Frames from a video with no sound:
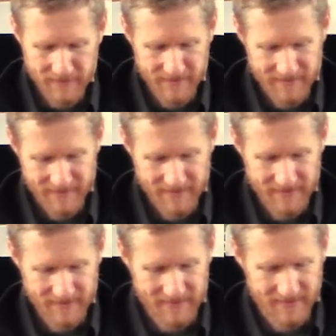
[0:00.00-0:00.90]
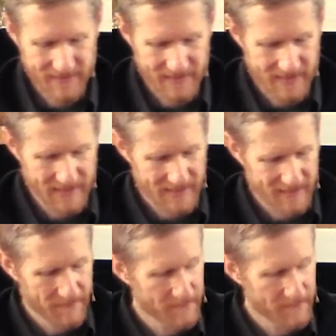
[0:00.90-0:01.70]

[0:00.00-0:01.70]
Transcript: Nobody speaks.